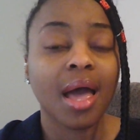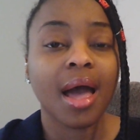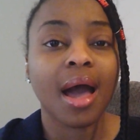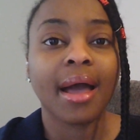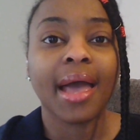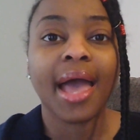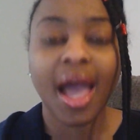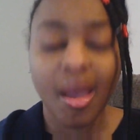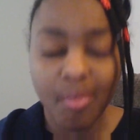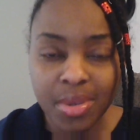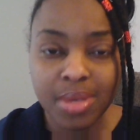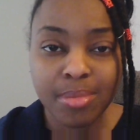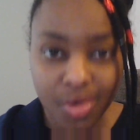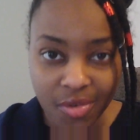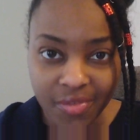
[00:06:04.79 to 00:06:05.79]
Happy
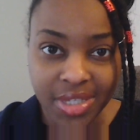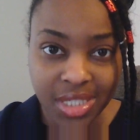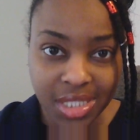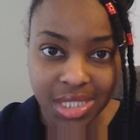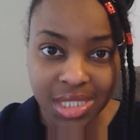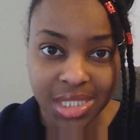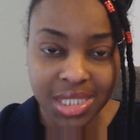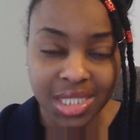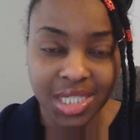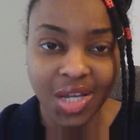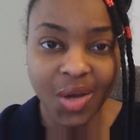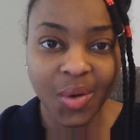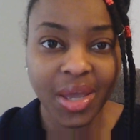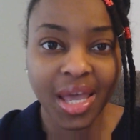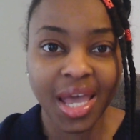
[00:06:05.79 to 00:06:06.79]
movies,
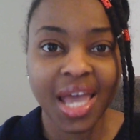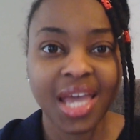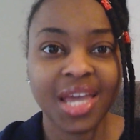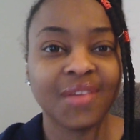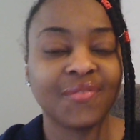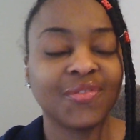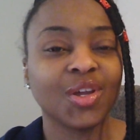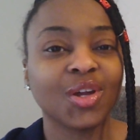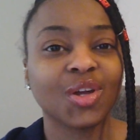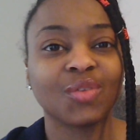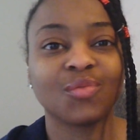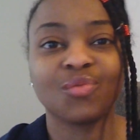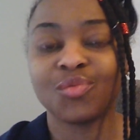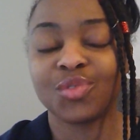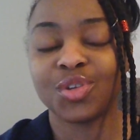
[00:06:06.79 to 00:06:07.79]
okay? If they're,
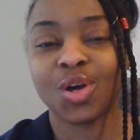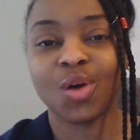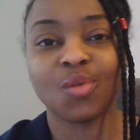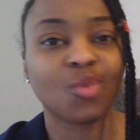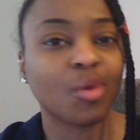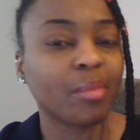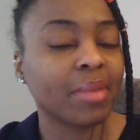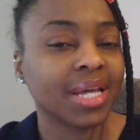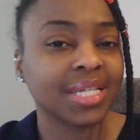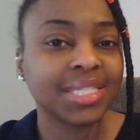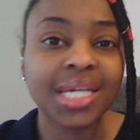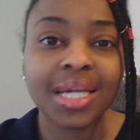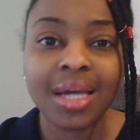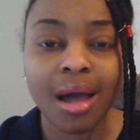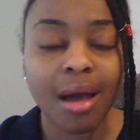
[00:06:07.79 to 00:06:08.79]
romantic
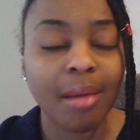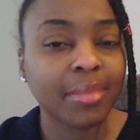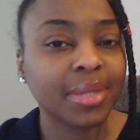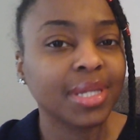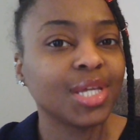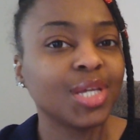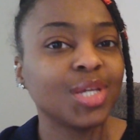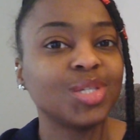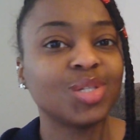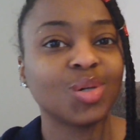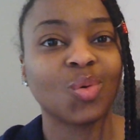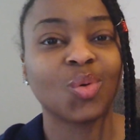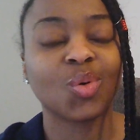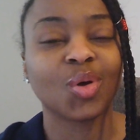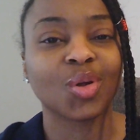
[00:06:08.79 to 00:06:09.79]
comedies
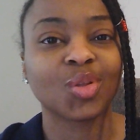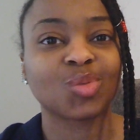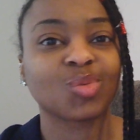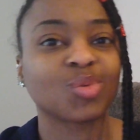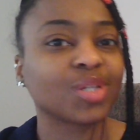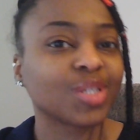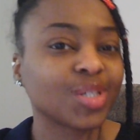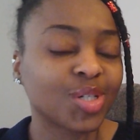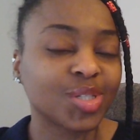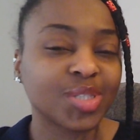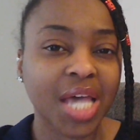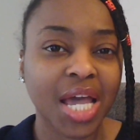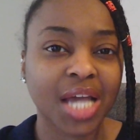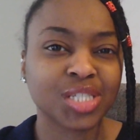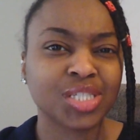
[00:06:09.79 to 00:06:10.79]
or thrillers,
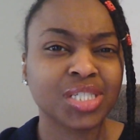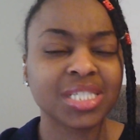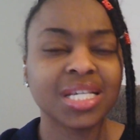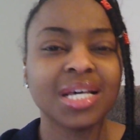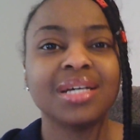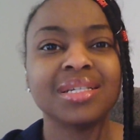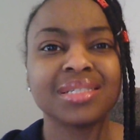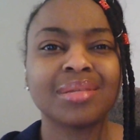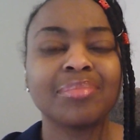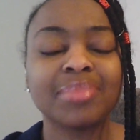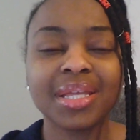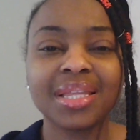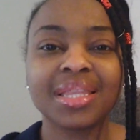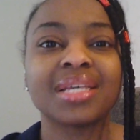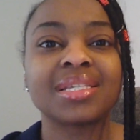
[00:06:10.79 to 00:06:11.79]
action, something
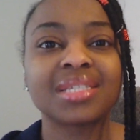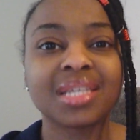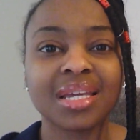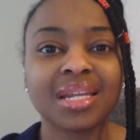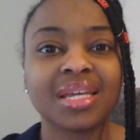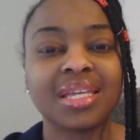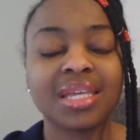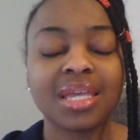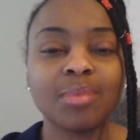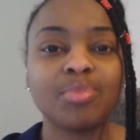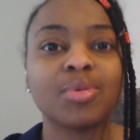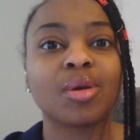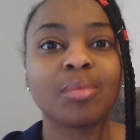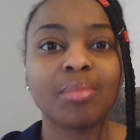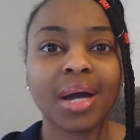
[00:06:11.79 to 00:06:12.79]
that's going to keep your
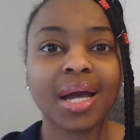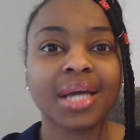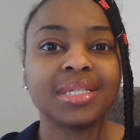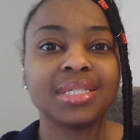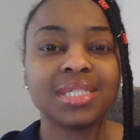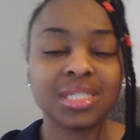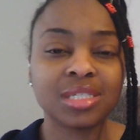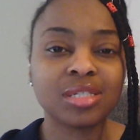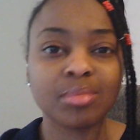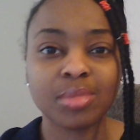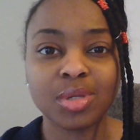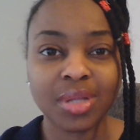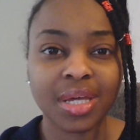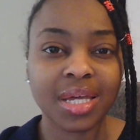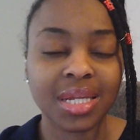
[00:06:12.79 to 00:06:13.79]
mind
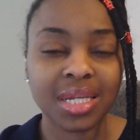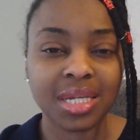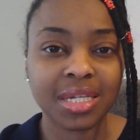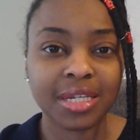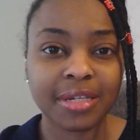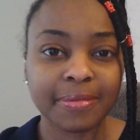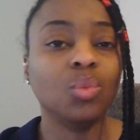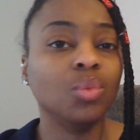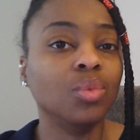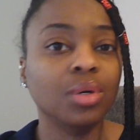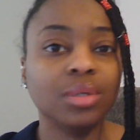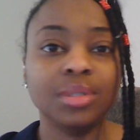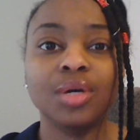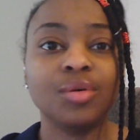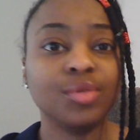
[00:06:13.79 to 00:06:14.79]
stimulated.
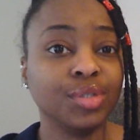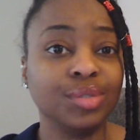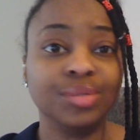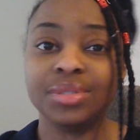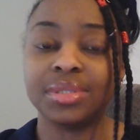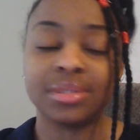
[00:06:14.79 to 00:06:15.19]
No news.